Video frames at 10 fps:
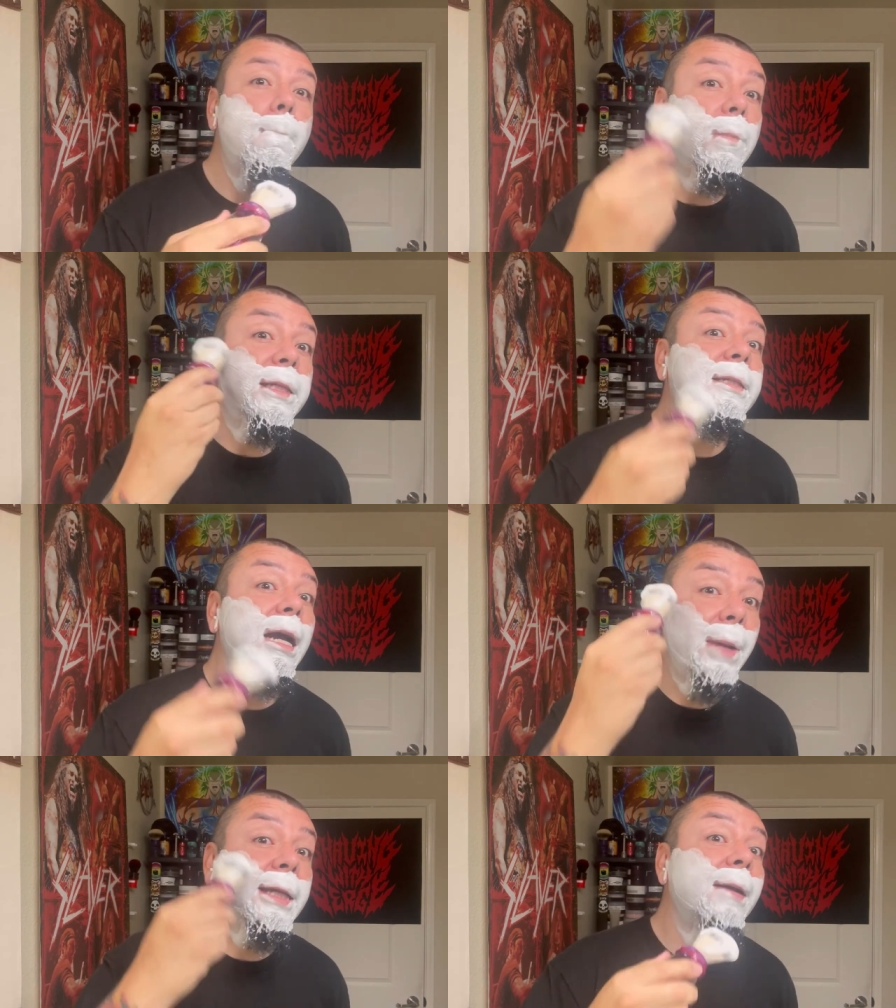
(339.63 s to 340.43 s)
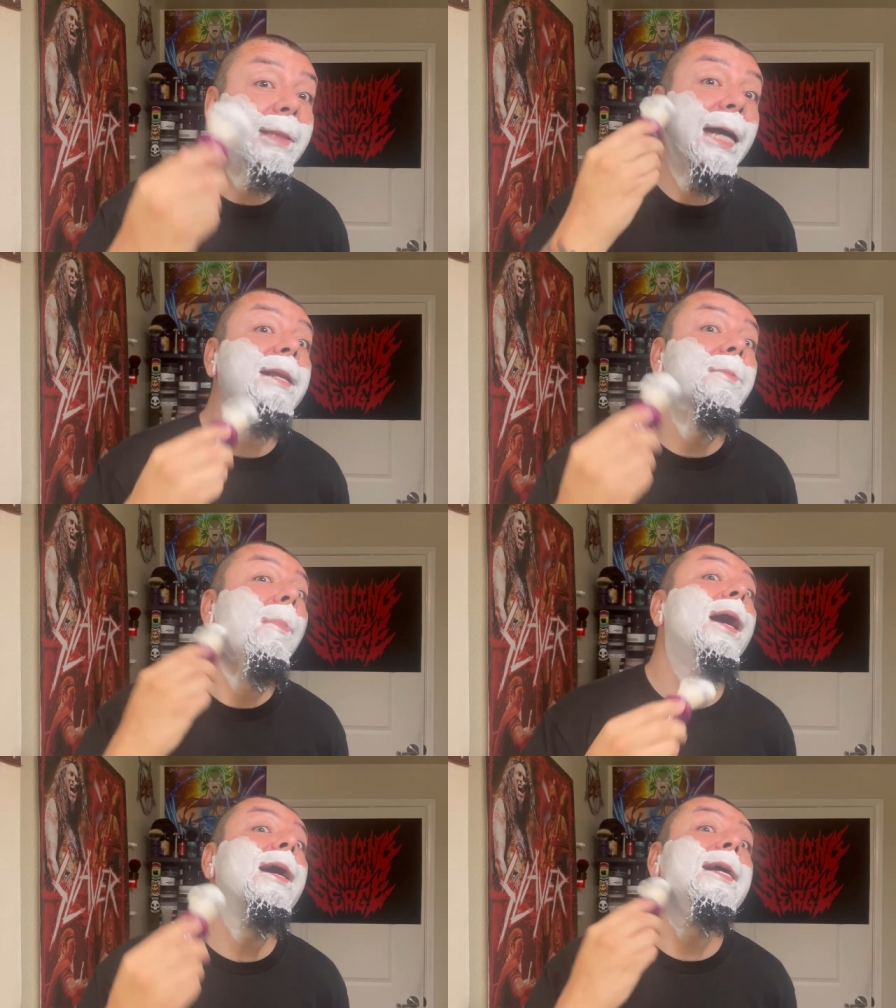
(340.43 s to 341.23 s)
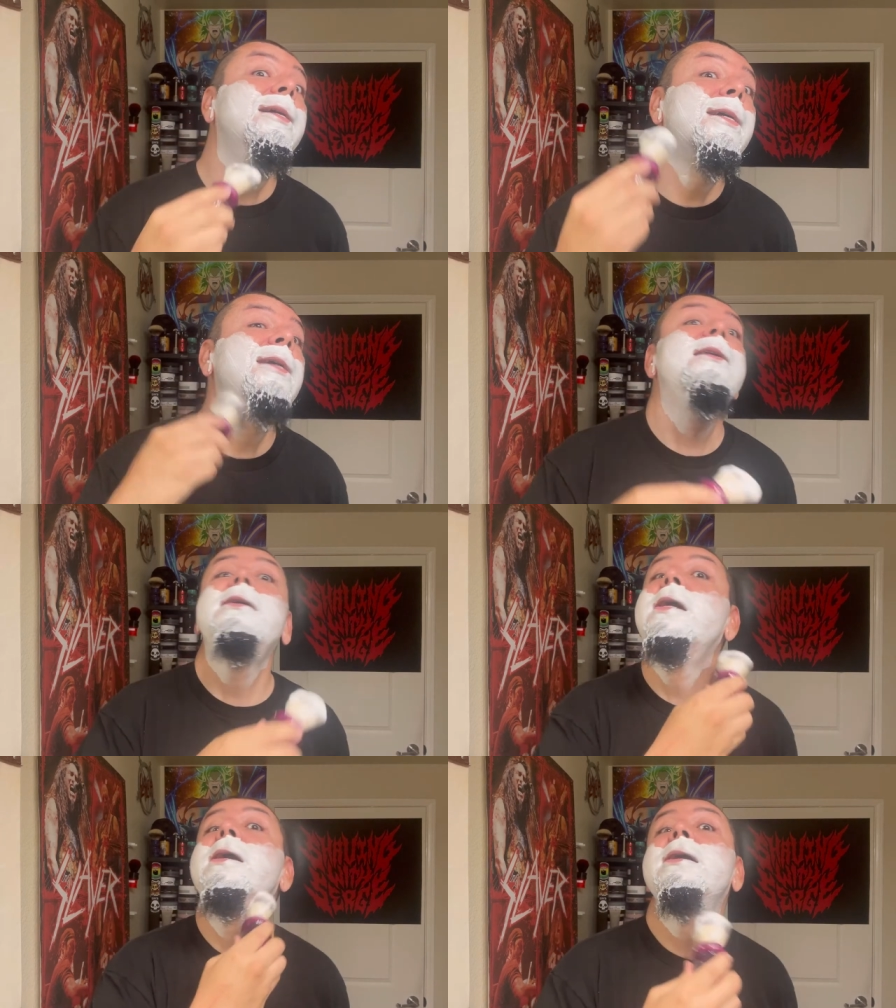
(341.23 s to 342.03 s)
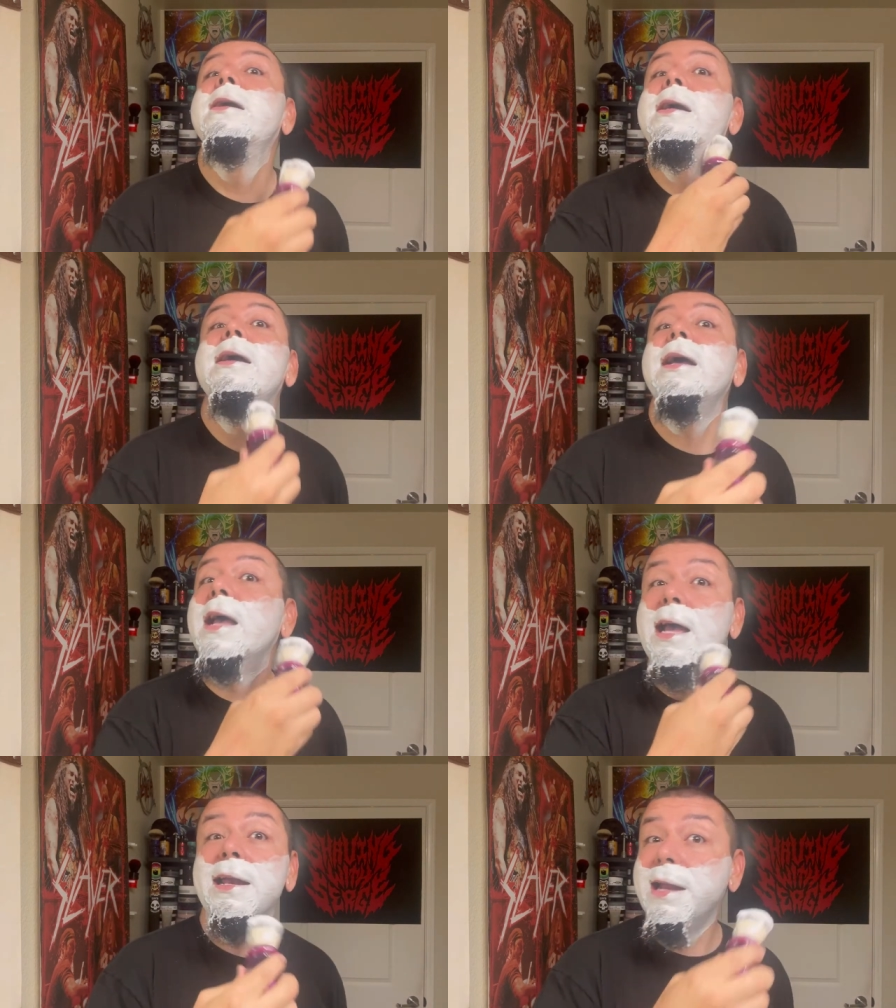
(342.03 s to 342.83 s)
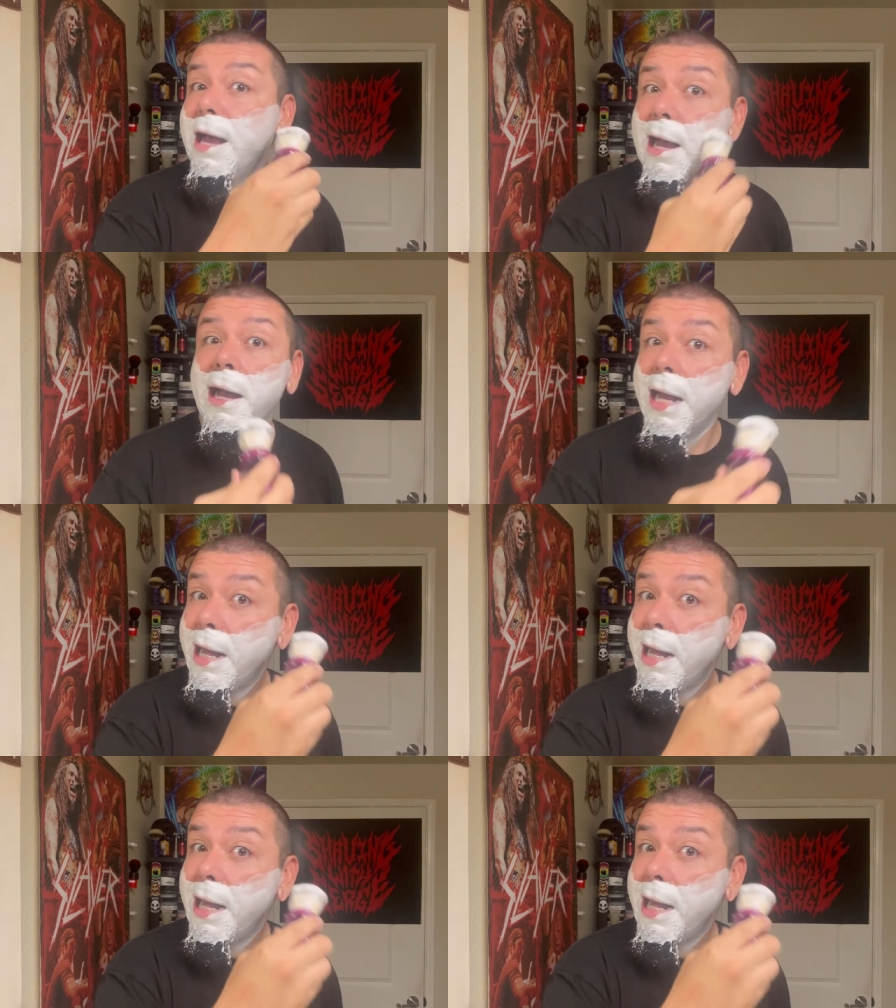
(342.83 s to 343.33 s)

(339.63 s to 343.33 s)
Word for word: This time I kept that in mind, and uh,